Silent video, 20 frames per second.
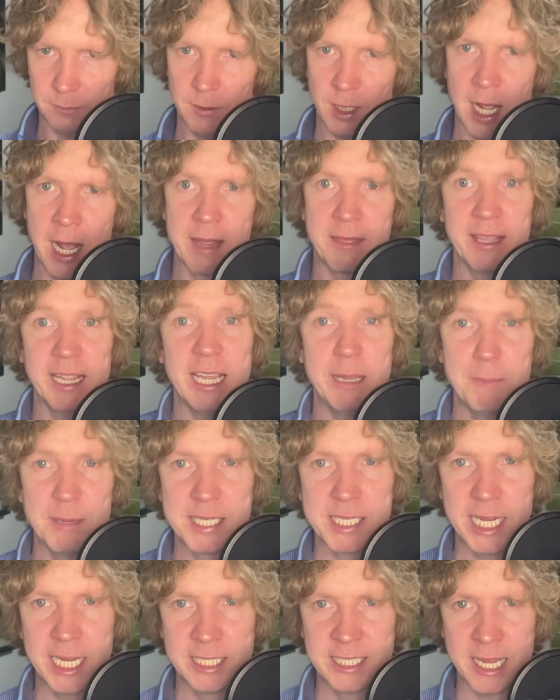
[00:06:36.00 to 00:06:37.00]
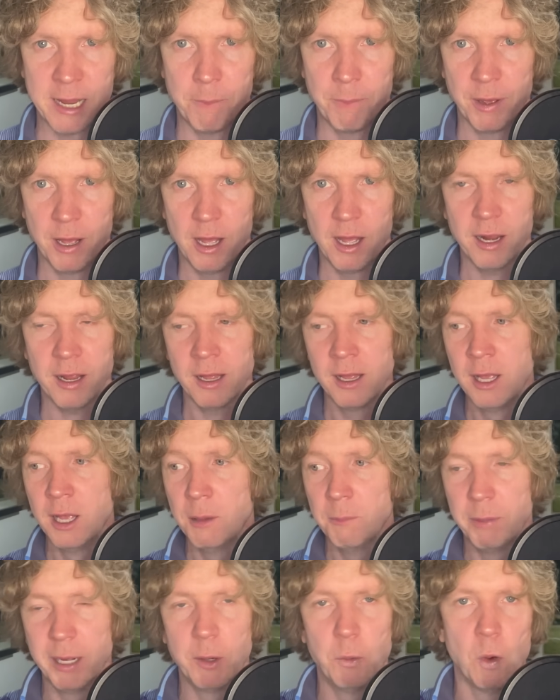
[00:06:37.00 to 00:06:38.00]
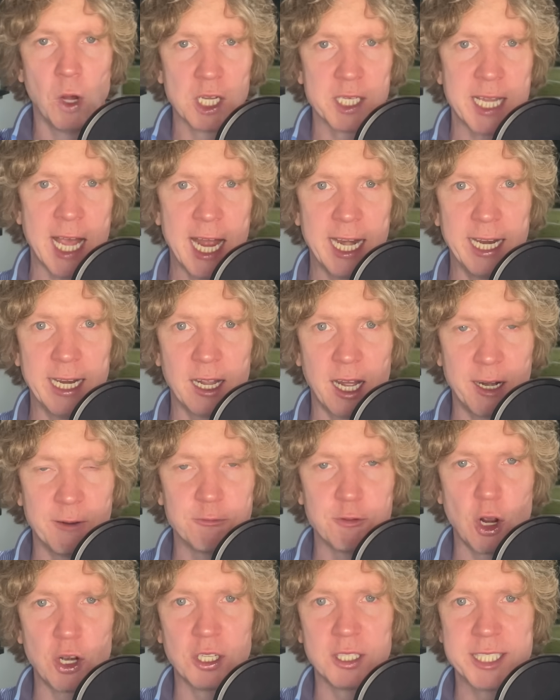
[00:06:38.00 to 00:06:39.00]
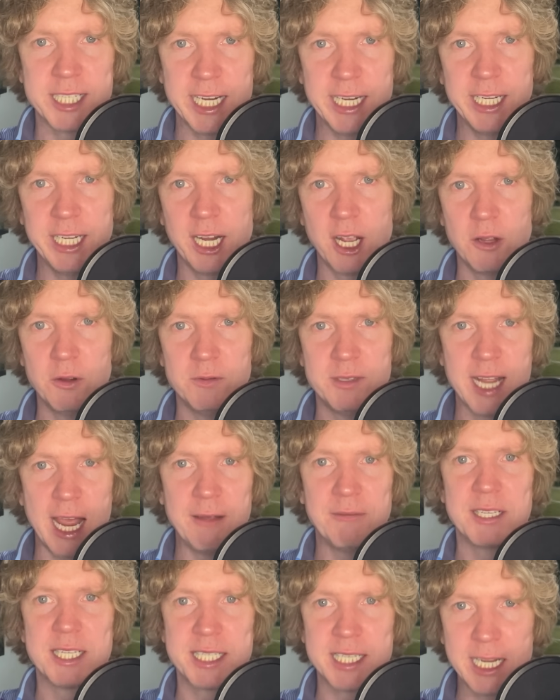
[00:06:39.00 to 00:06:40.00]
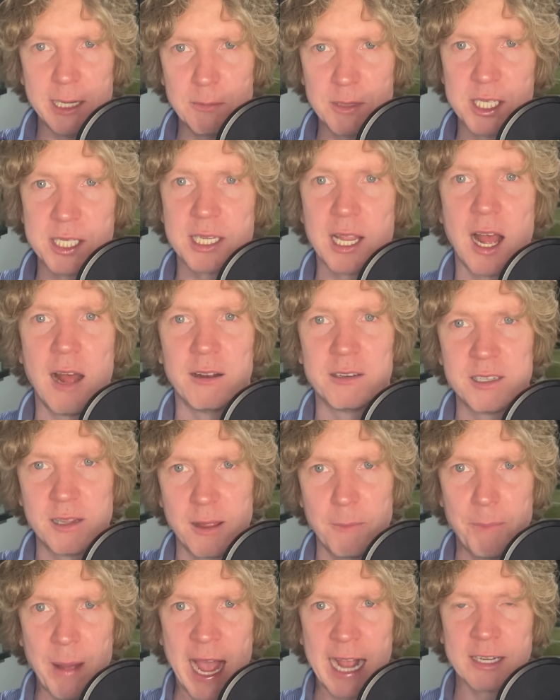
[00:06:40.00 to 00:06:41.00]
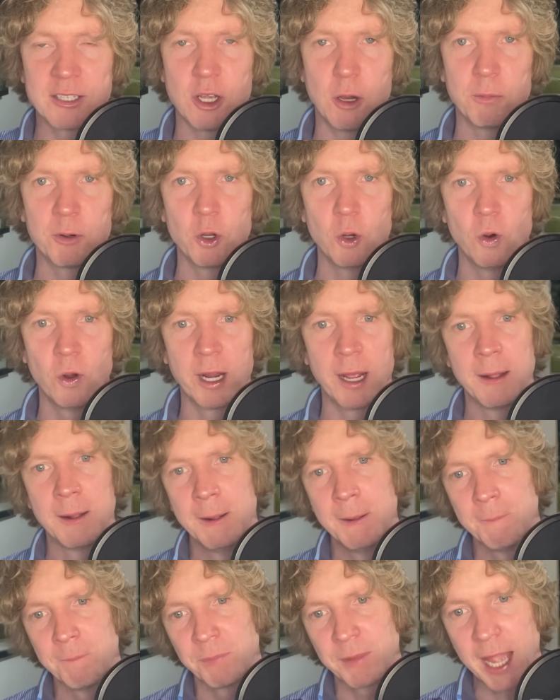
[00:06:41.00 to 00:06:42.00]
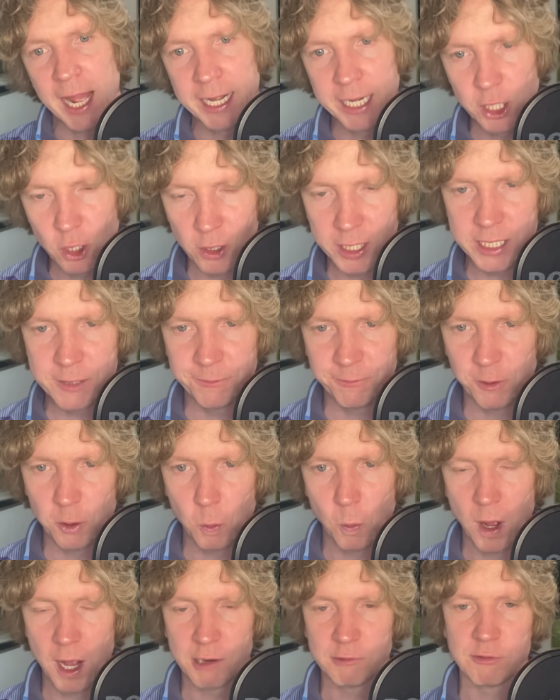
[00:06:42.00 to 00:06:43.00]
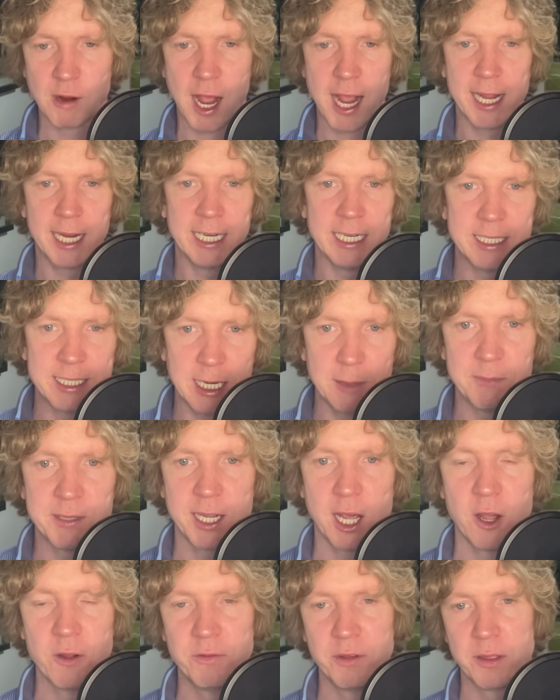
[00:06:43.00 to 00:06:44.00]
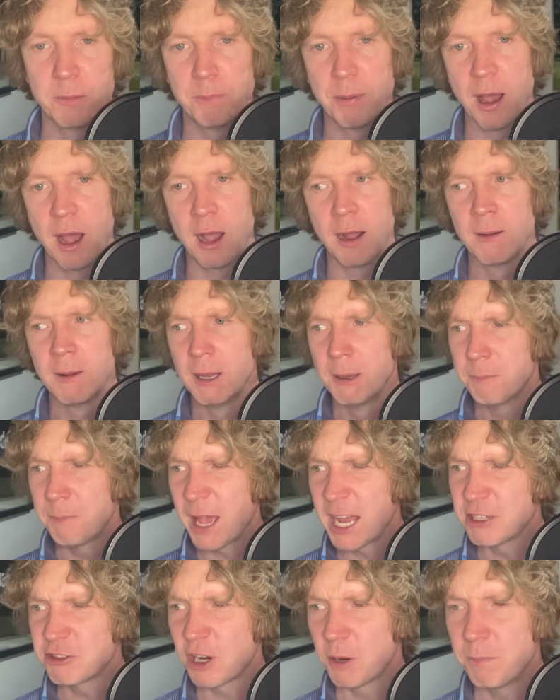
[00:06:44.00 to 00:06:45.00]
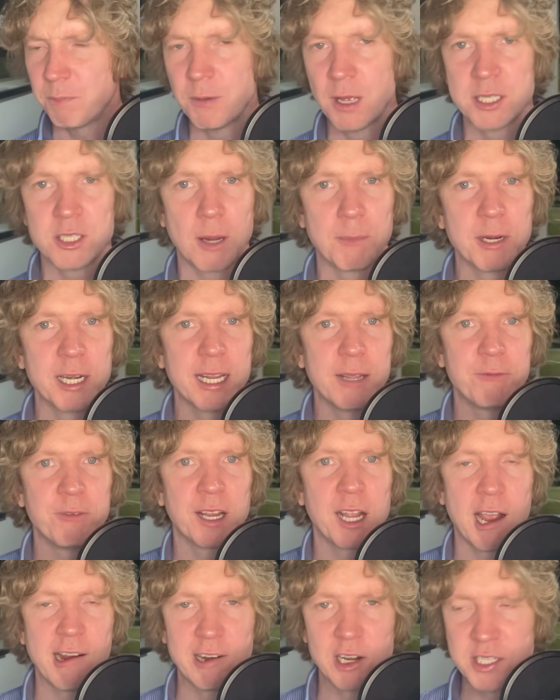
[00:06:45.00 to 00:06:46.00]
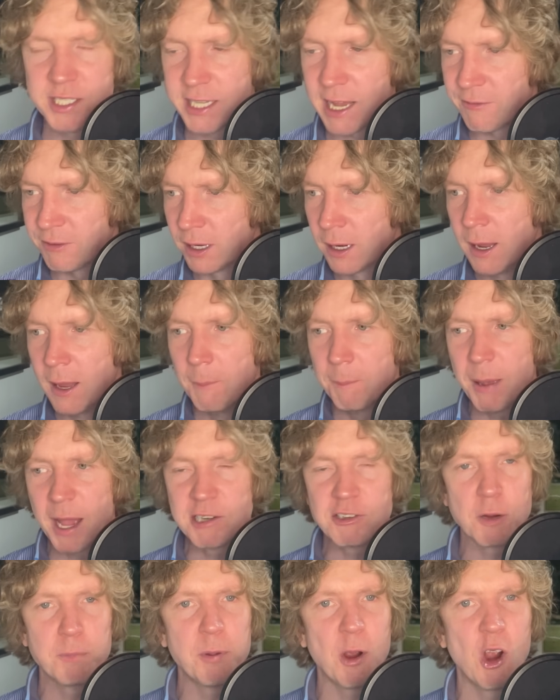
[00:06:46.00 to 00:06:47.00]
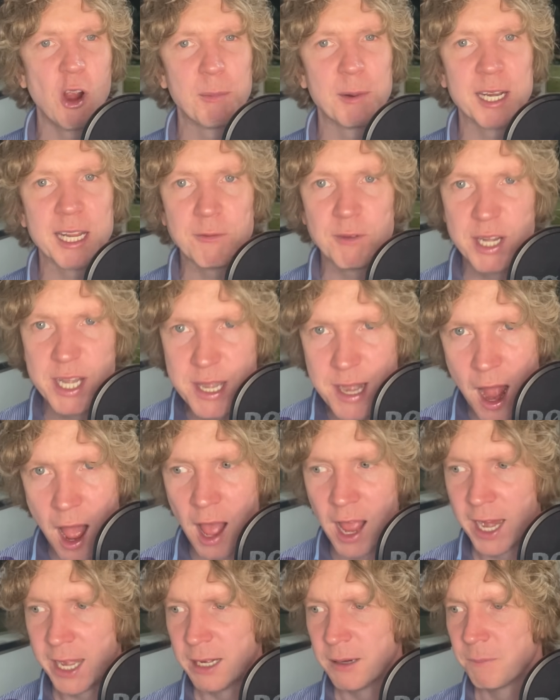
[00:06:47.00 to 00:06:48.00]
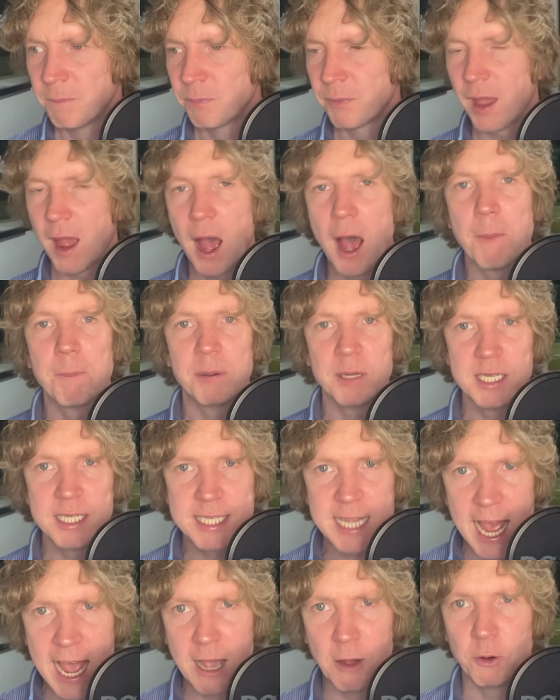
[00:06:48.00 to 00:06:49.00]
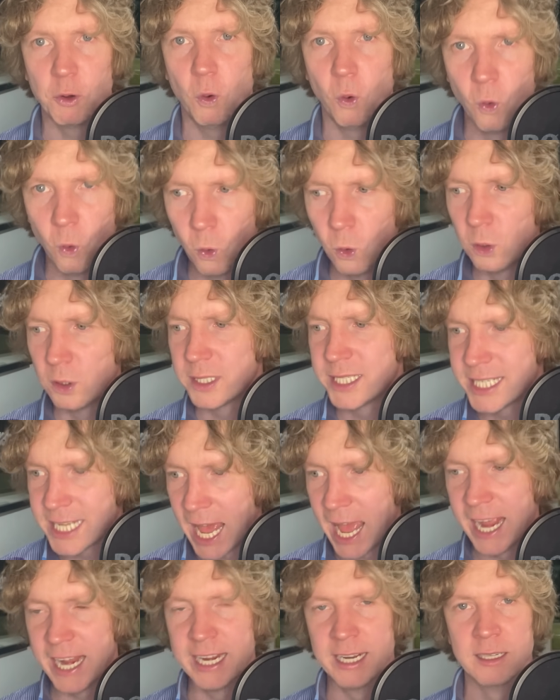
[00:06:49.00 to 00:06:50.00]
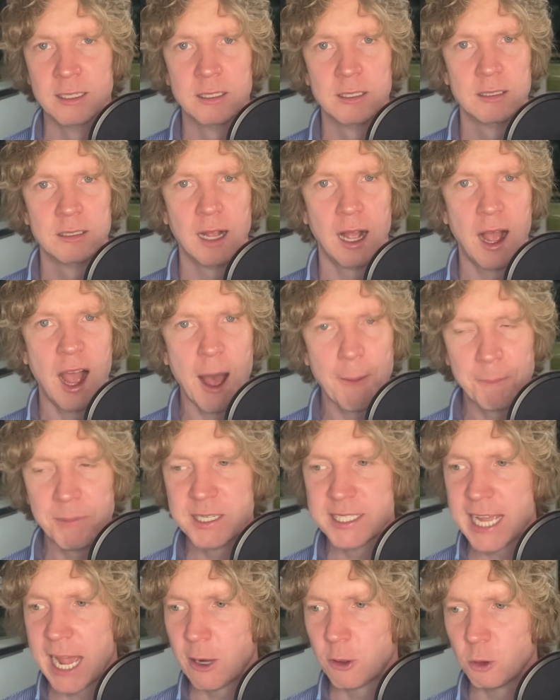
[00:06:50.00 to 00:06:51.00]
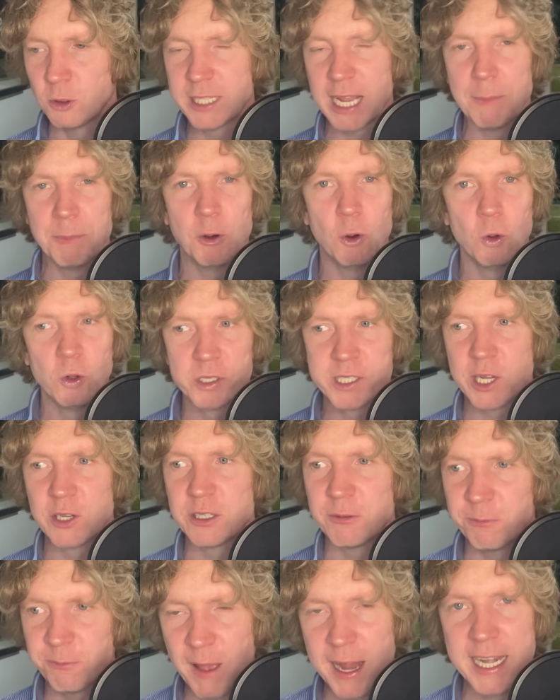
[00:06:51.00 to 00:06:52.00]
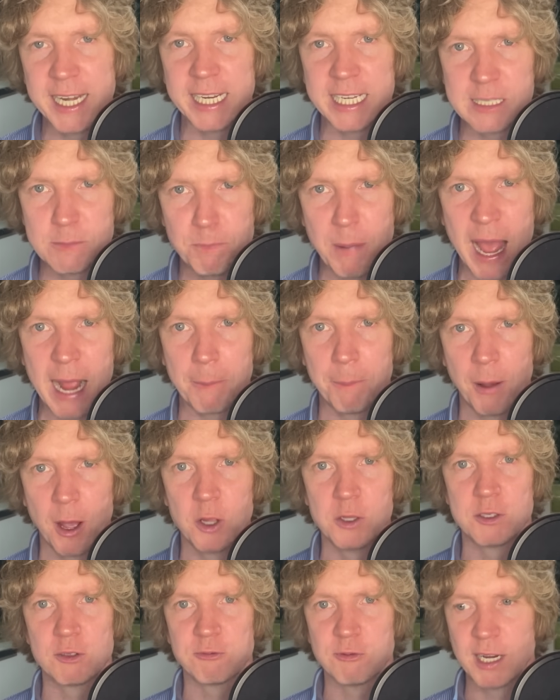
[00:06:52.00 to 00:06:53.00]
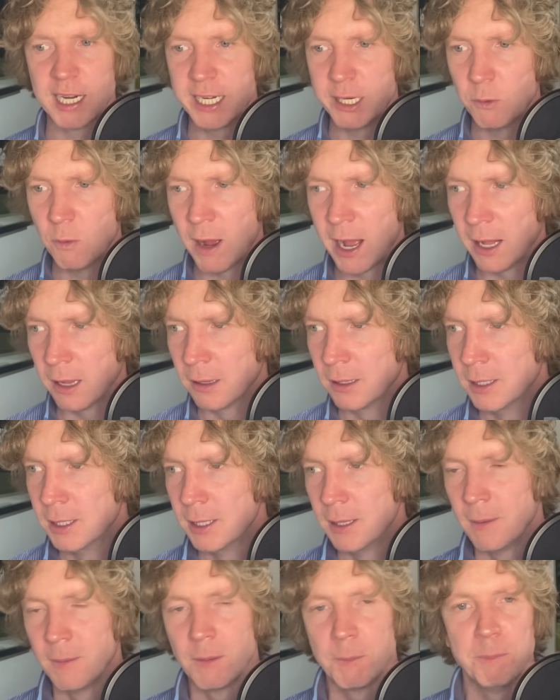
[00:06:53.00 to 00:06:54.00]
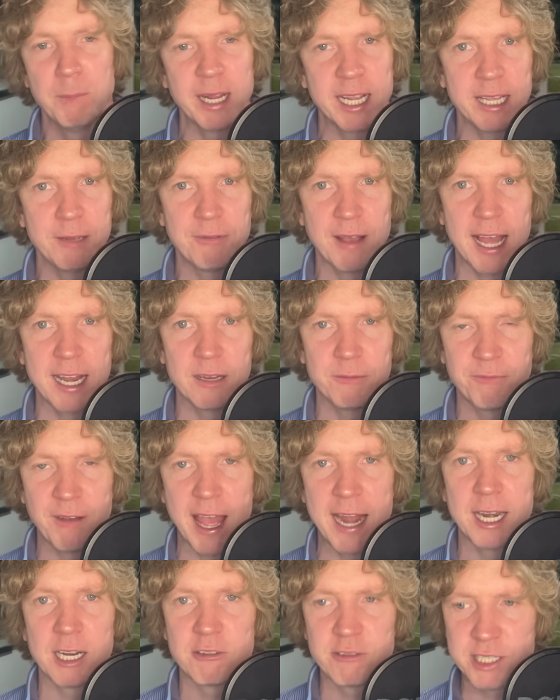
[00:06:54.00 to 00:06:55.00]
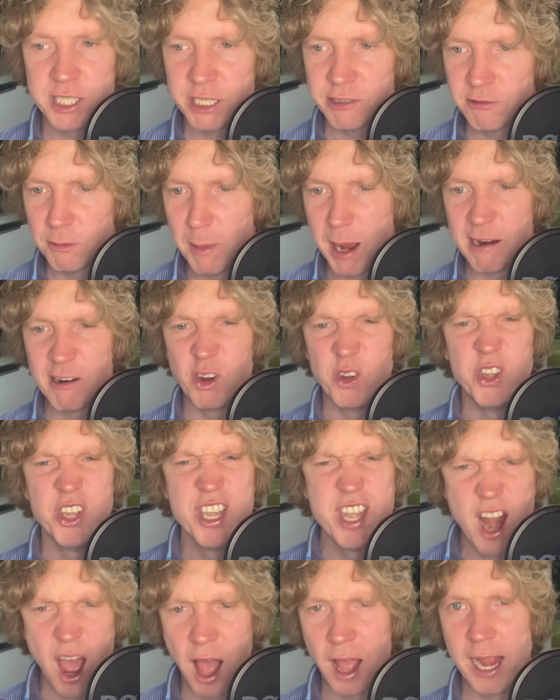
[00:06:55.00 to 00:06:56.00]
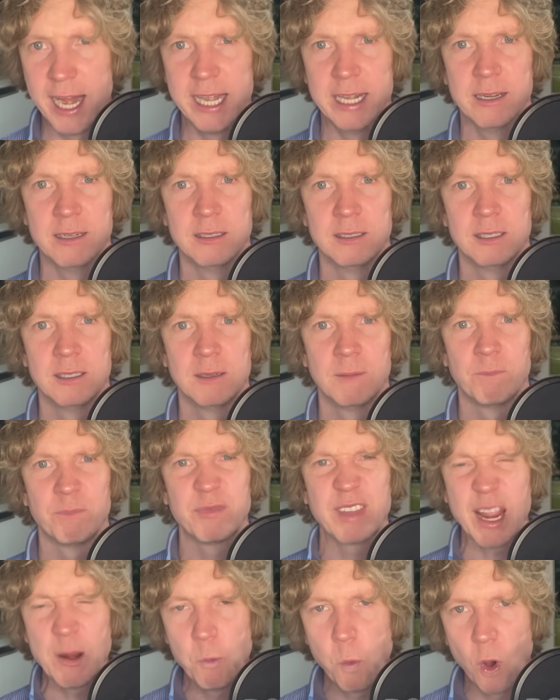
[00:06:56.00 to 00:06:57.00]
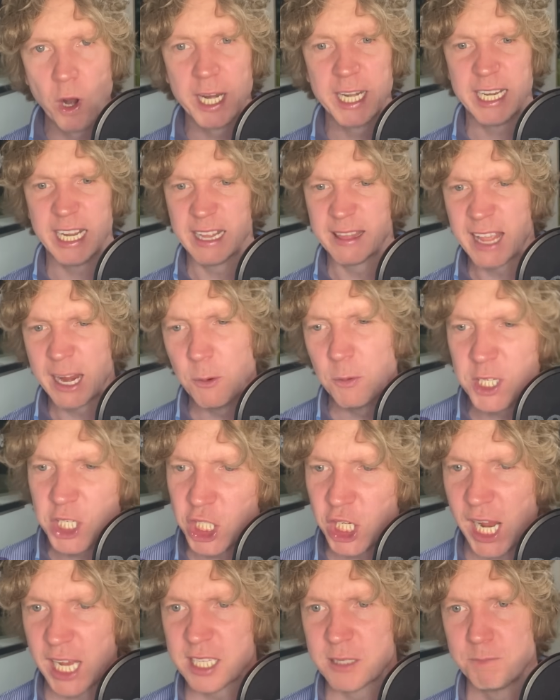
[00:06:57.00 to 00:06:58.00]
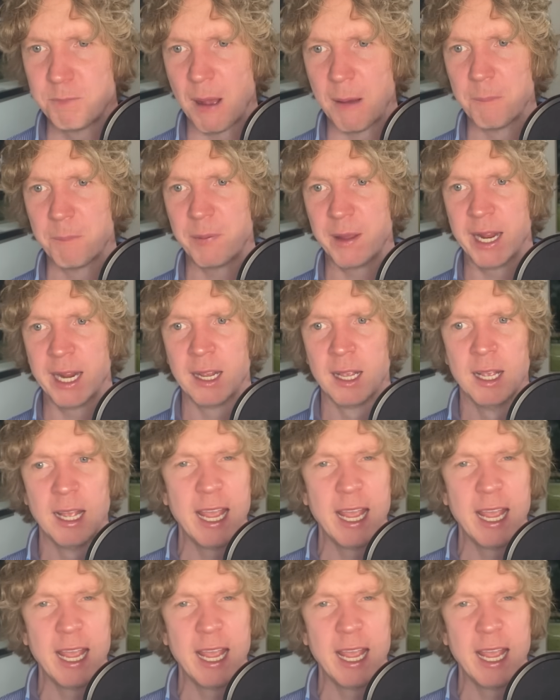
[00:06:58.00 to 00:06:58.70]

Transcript: I think he mishit it, Berg, but it was heading kind of Ronaldinho, David Seaman style to the back top corner. And he got his footwork right and he tipped it over the bar. So I'm going to give Vicario a 7. Pedro Porro, I'm going to give a 9. Up and down all day, but also defending his back post really well. Mickey van der Ven and Christian Romero, 9. They wanted it. They were chest bumping.